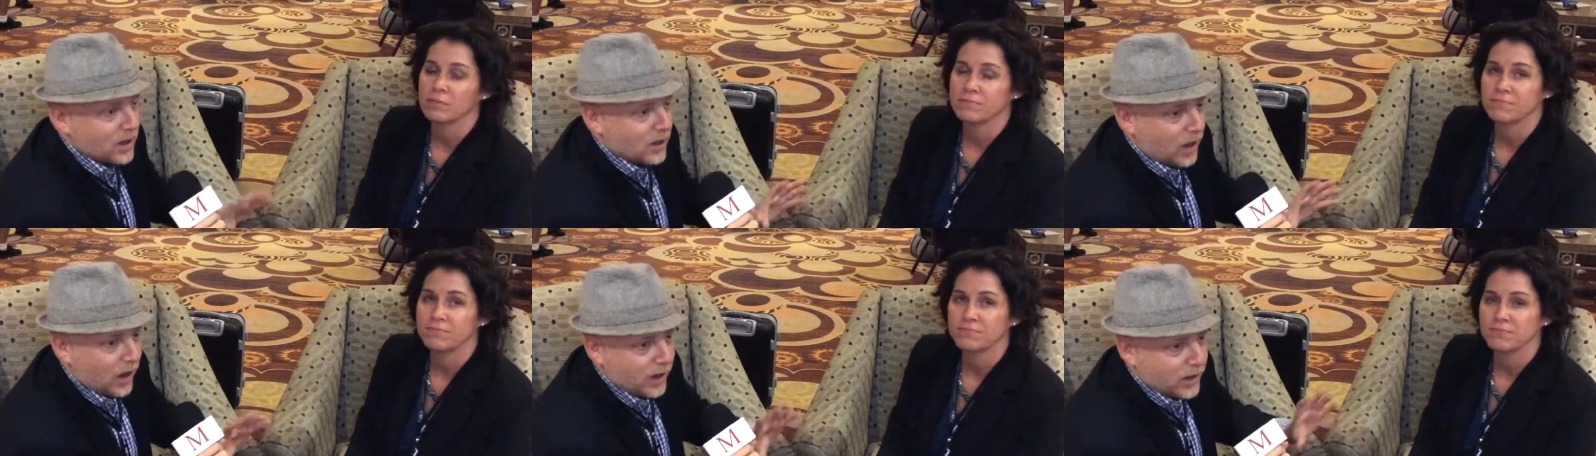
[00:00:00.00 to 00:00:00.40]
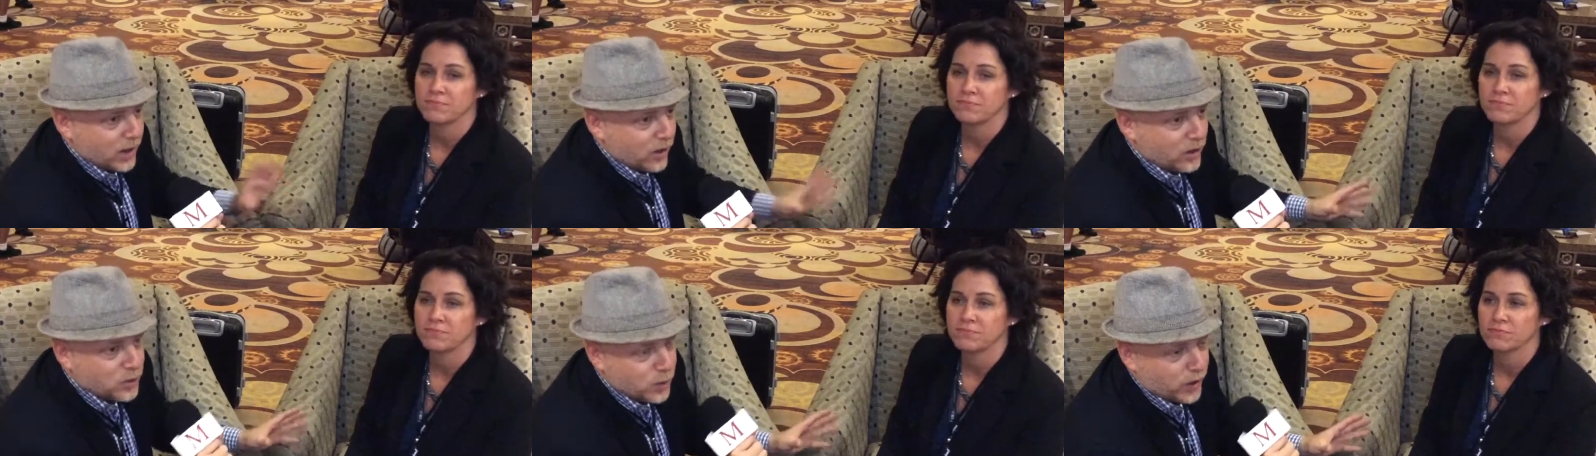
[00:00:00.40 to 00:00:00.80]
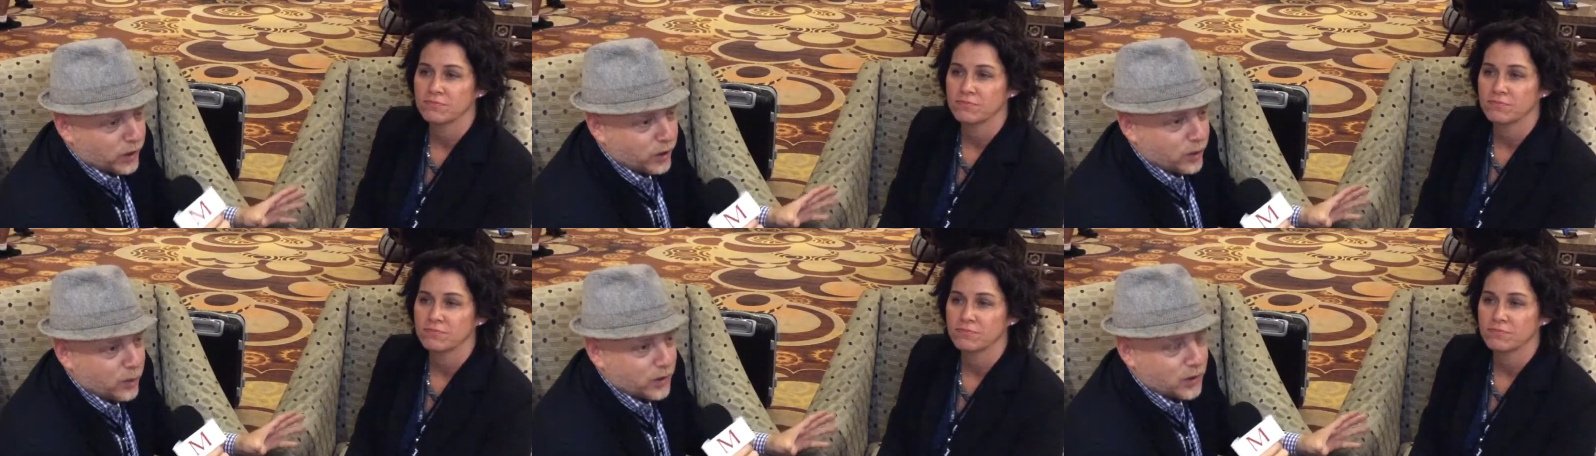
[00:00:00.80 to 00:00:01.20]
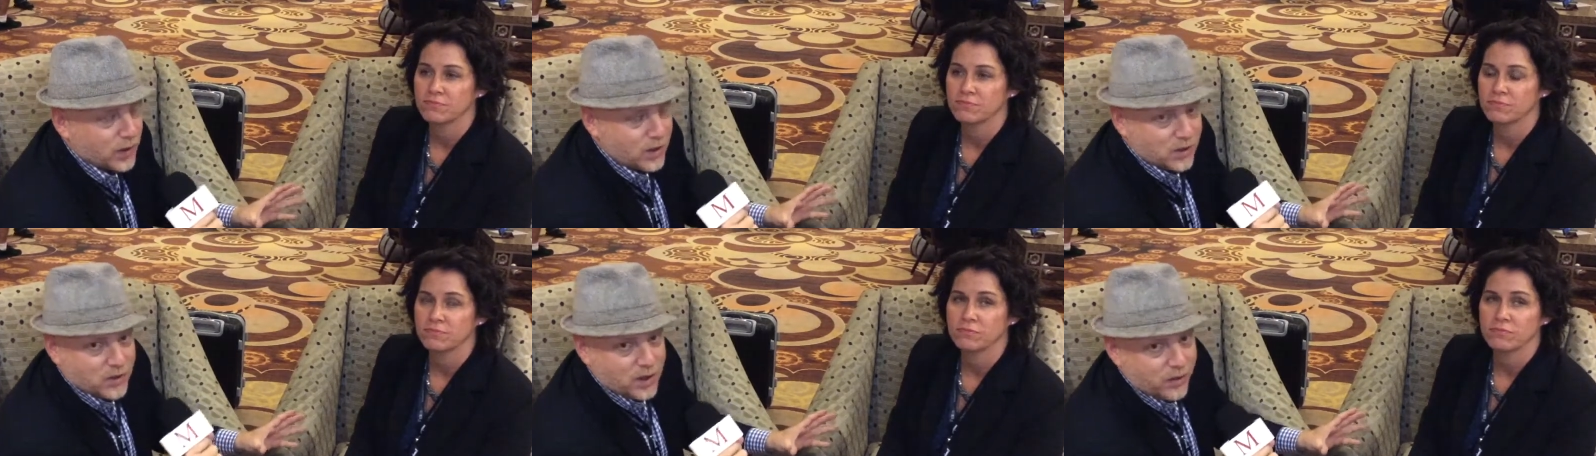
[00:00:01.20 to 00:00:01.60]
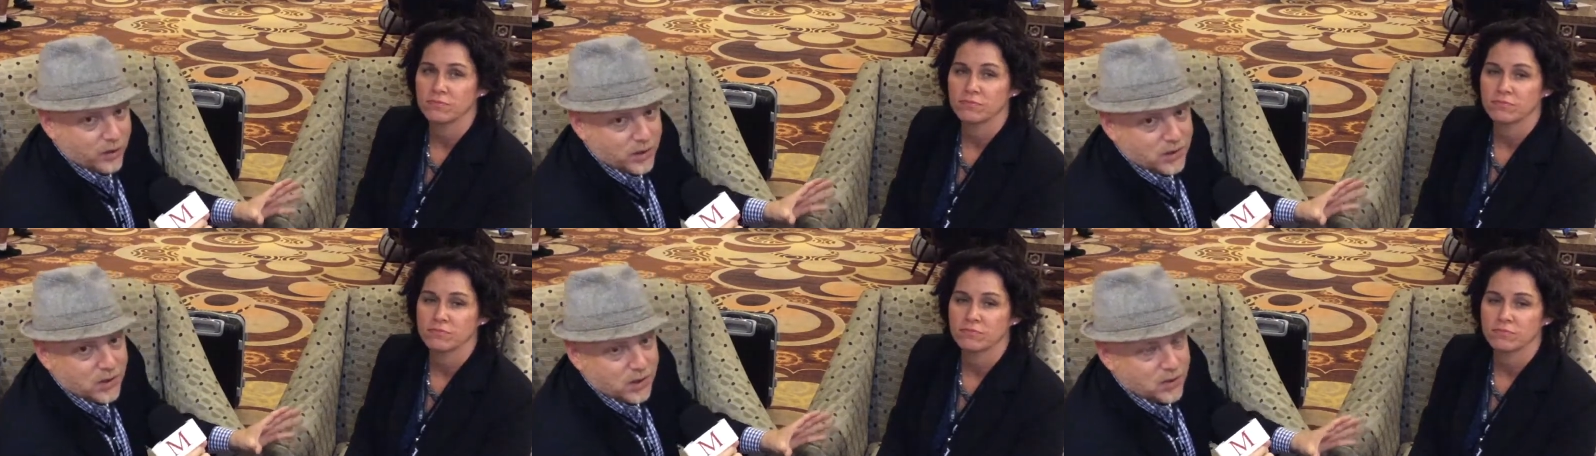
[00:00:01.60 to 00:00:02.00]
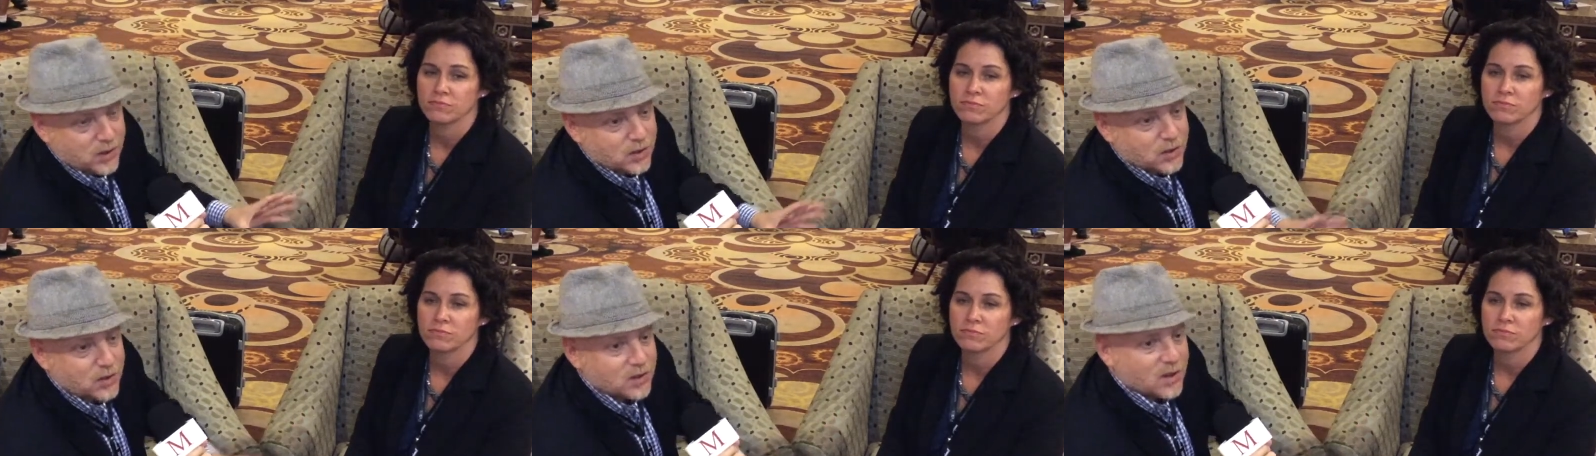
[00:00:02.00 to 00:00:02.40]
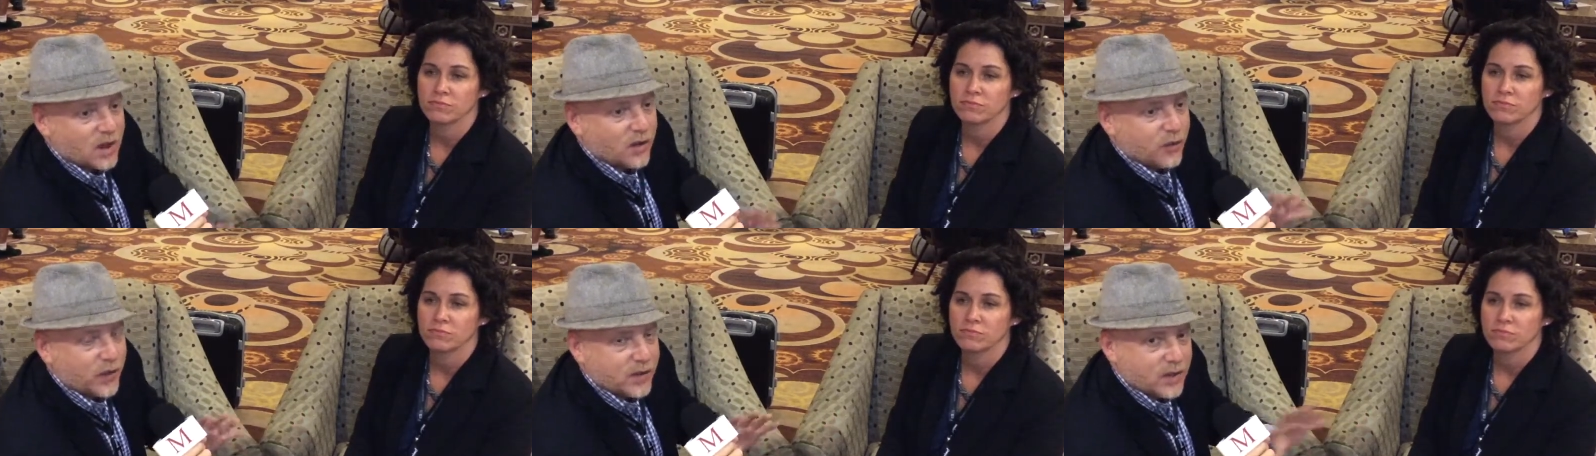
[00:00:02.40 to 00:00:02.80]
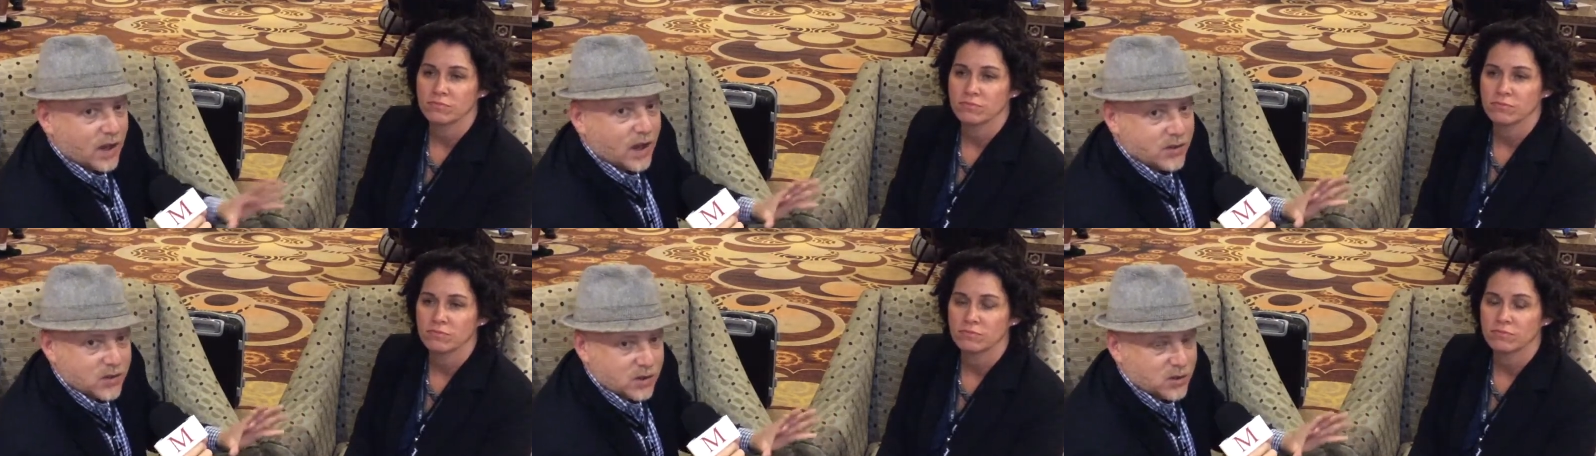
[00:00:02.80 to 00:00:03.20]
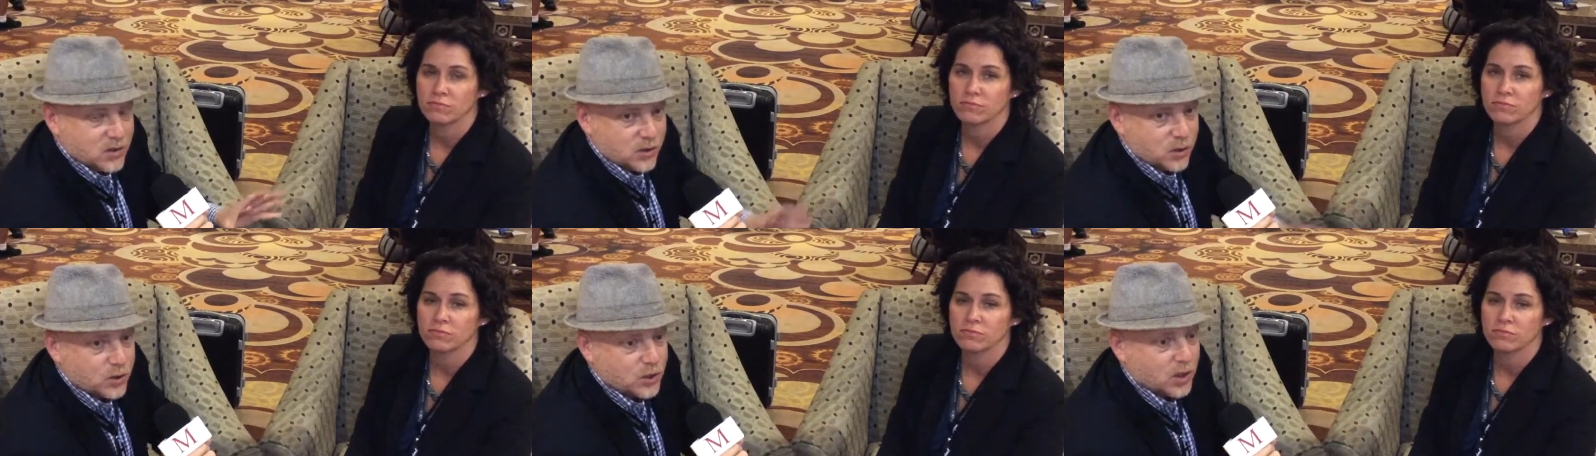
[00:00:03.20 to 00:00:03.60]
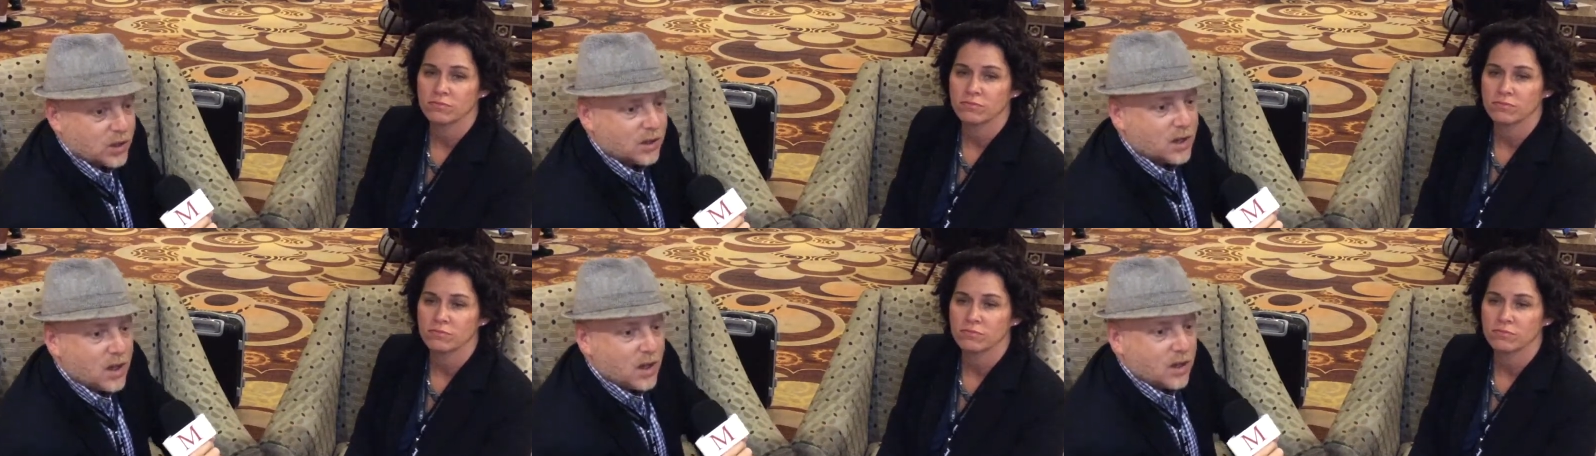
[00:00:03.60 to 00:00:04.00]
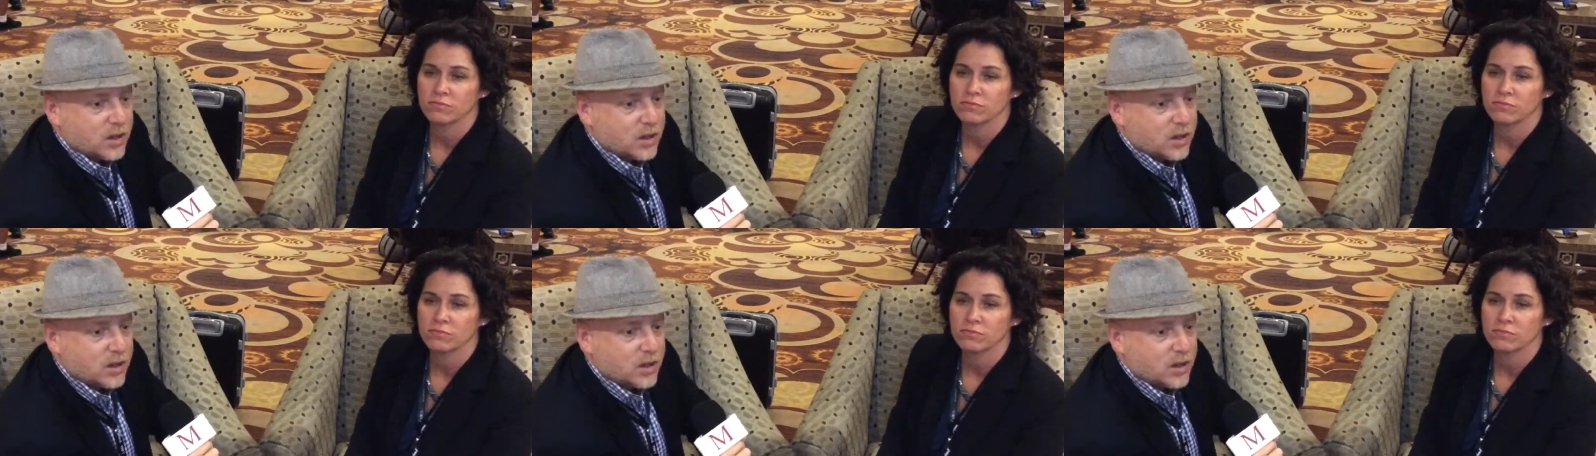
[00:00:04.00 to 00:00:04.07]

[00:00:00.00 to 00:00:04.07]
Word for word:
Speaker 1: uh, Kelly Twigger with eDiscovery Assistant, she's got a fantastic solution.